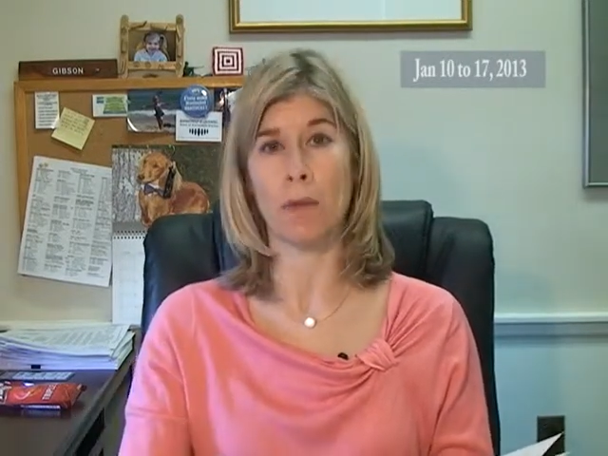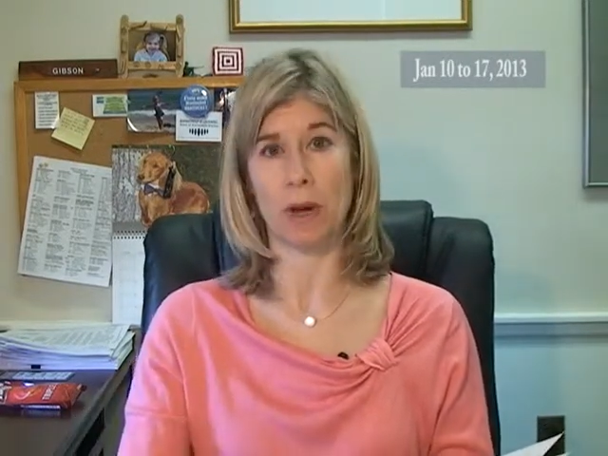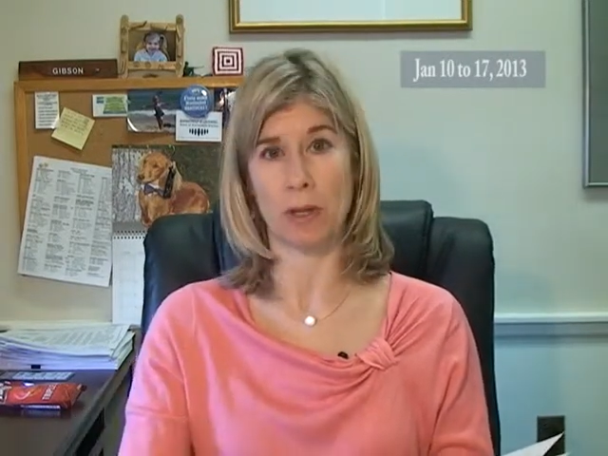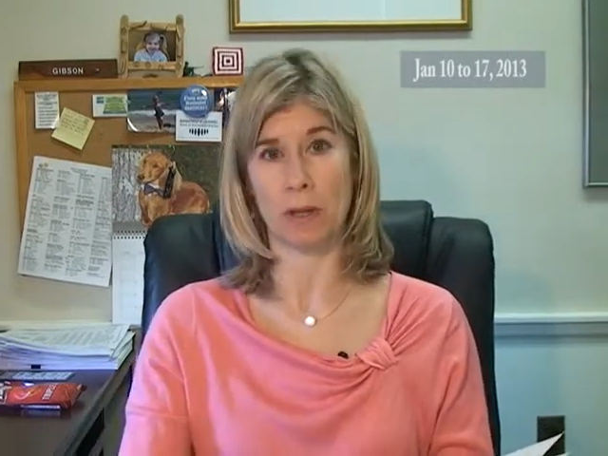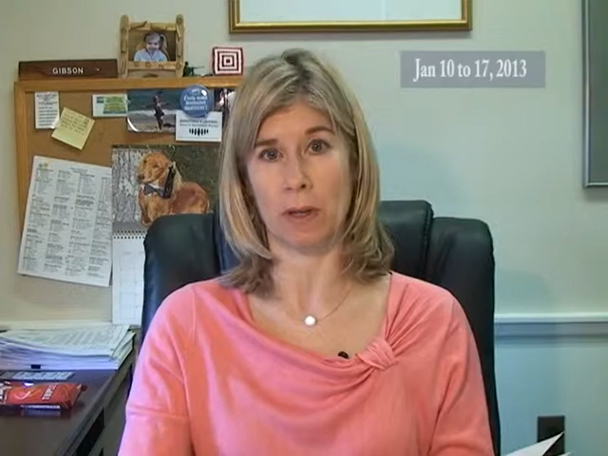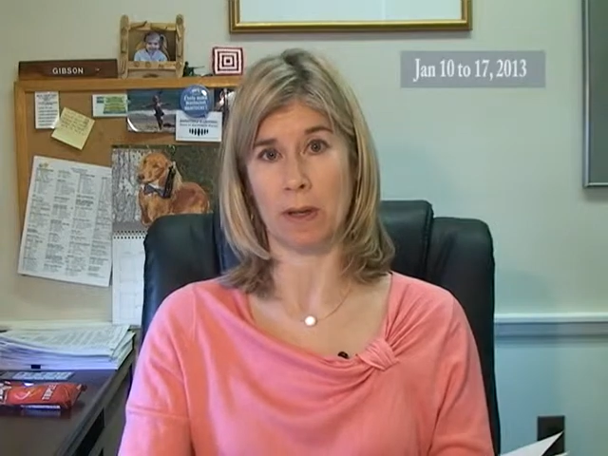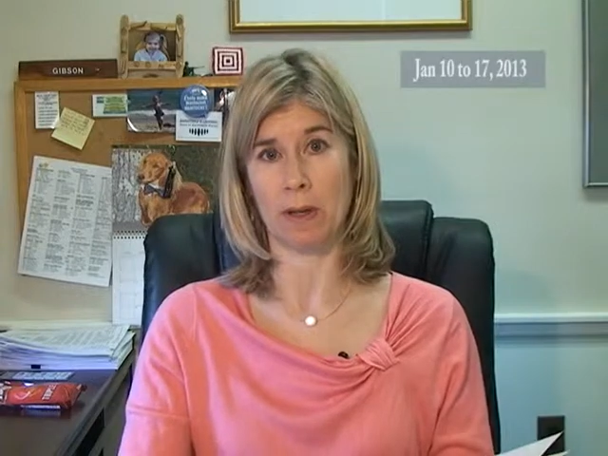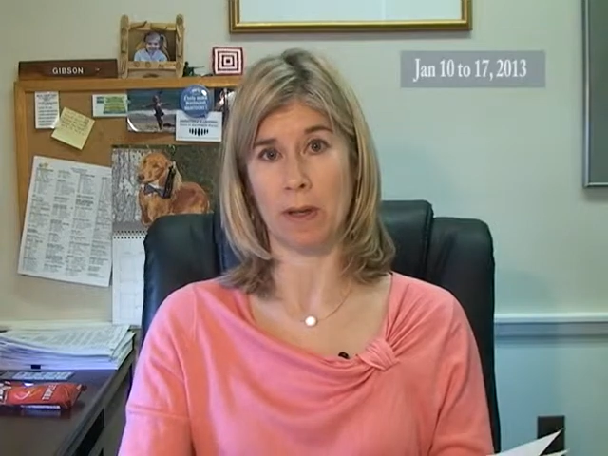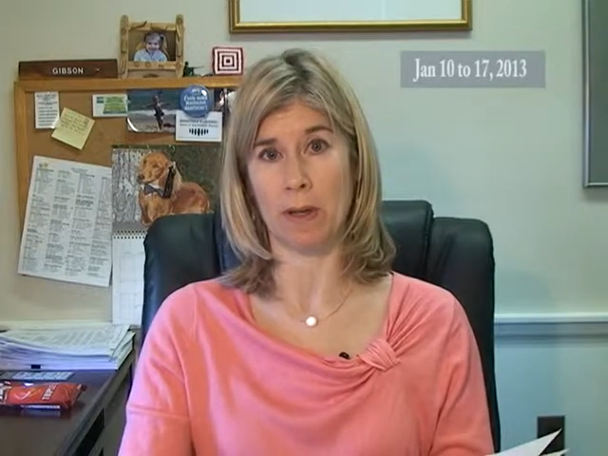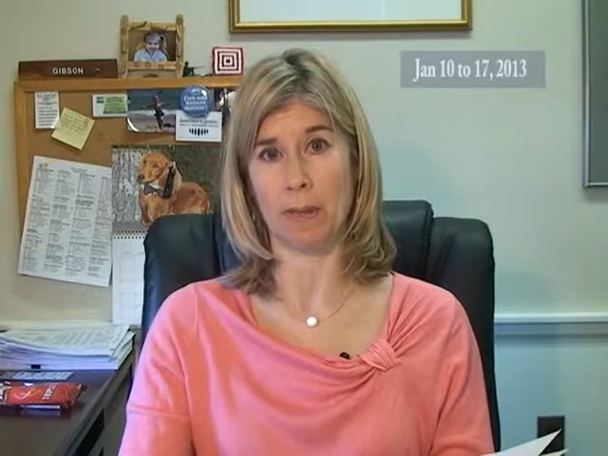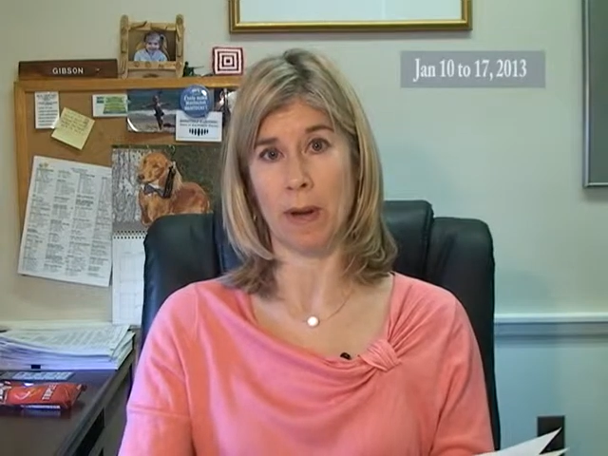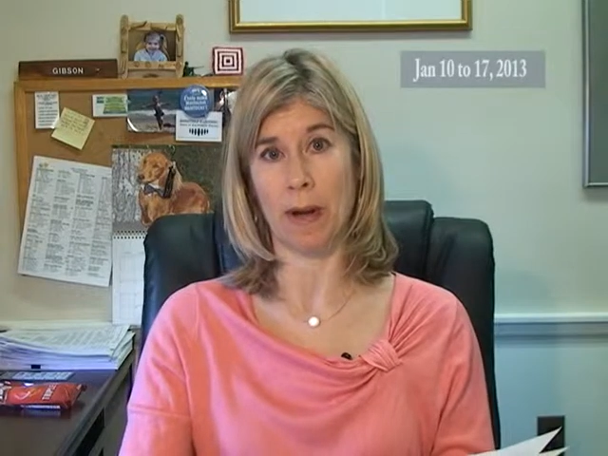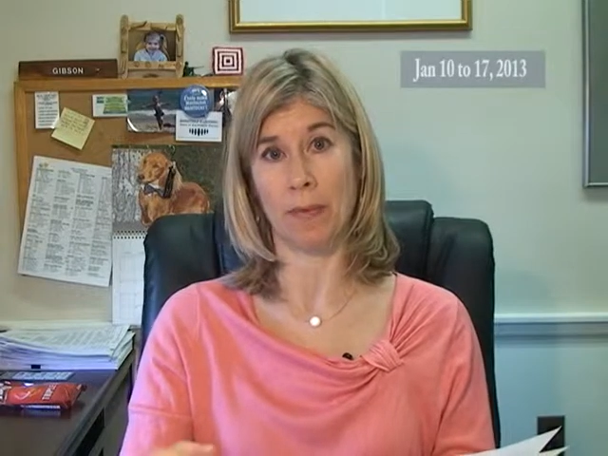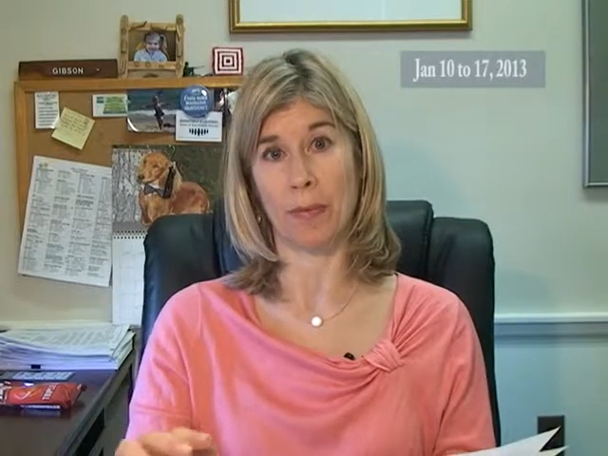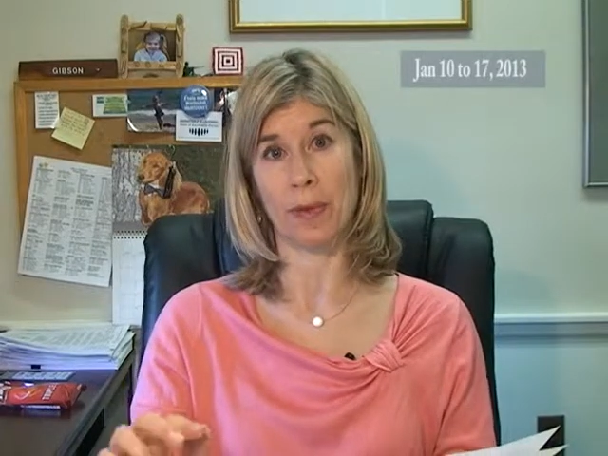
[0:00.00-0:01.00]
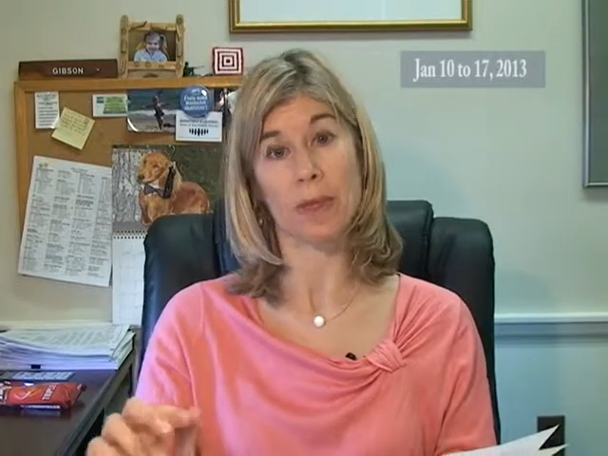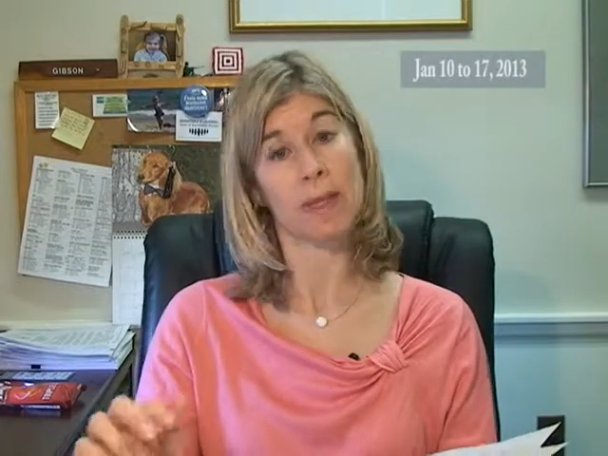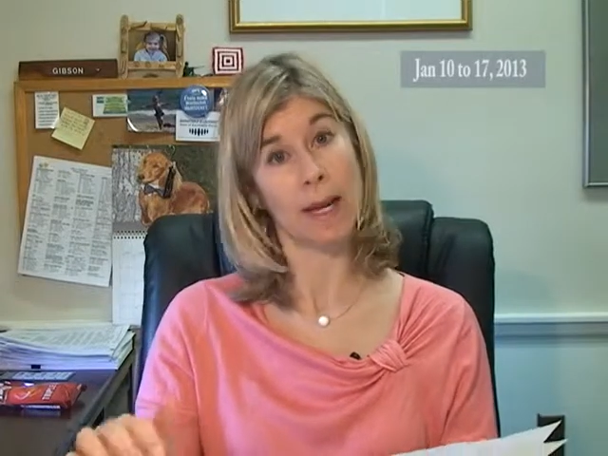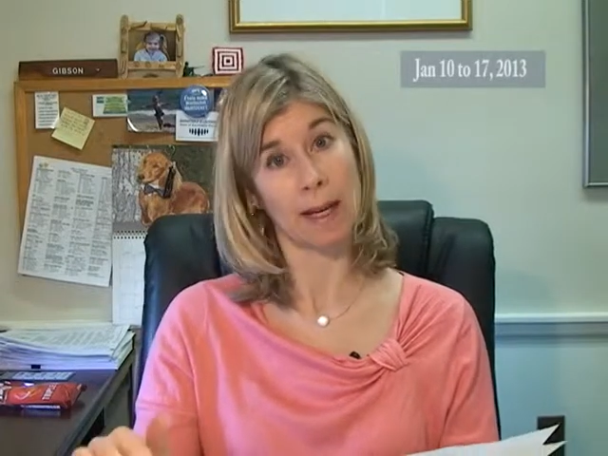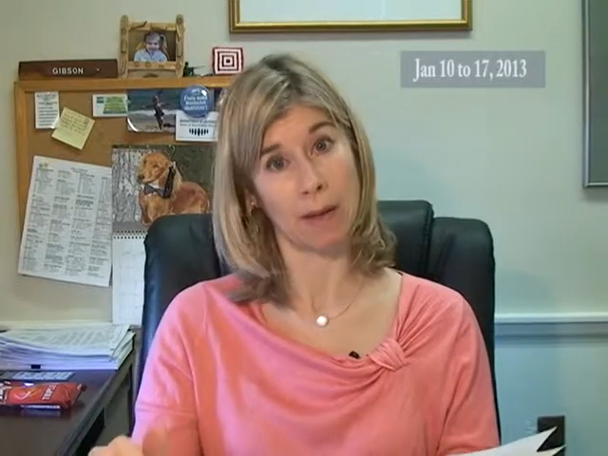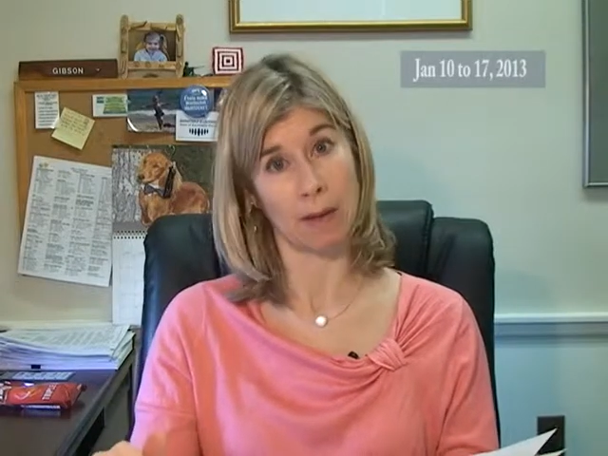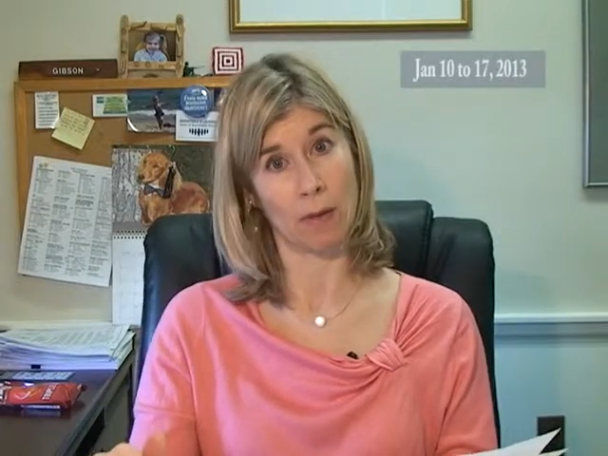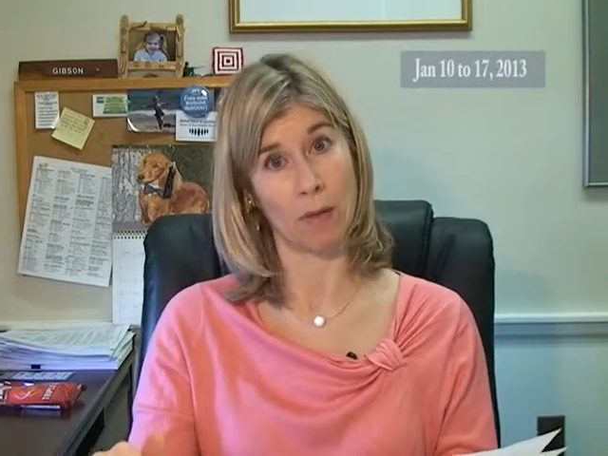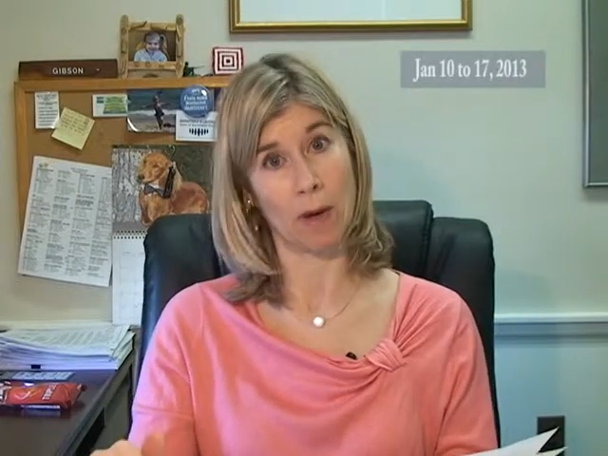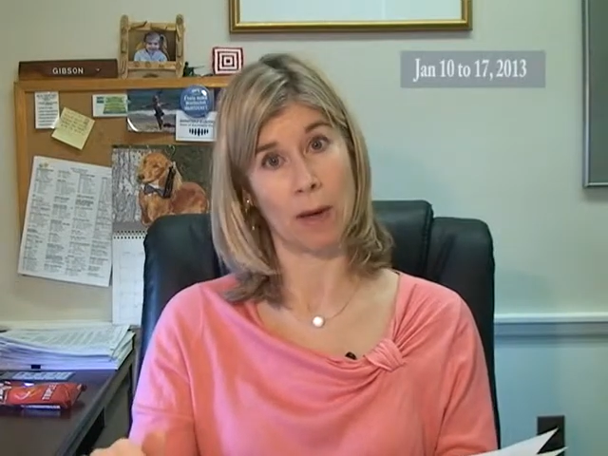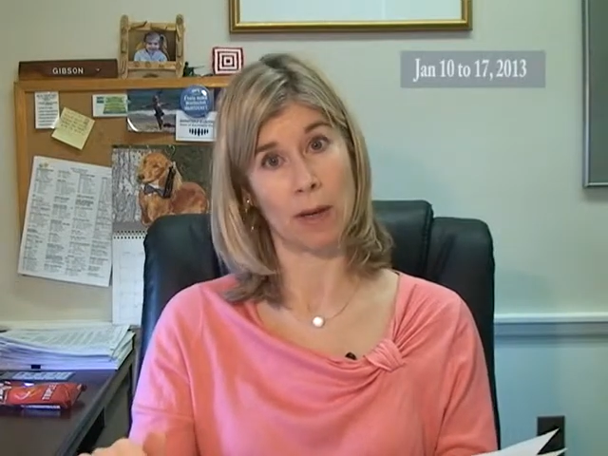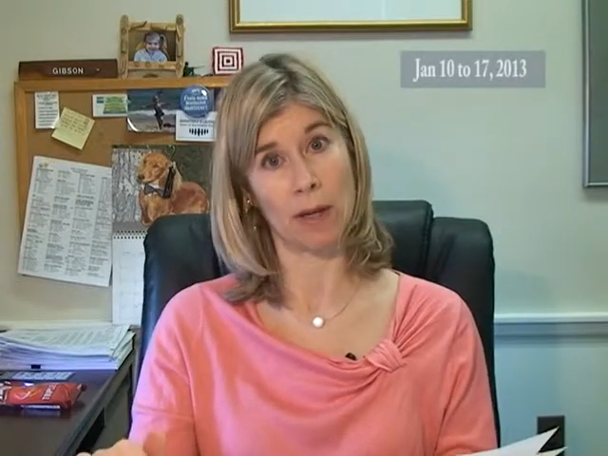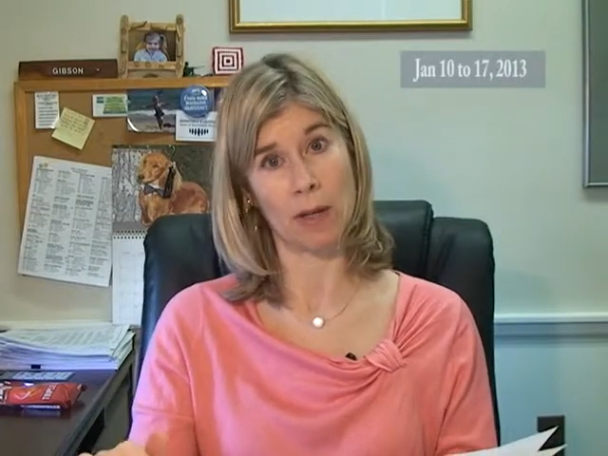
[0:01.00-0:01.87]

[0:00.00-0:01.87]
questions about the second one,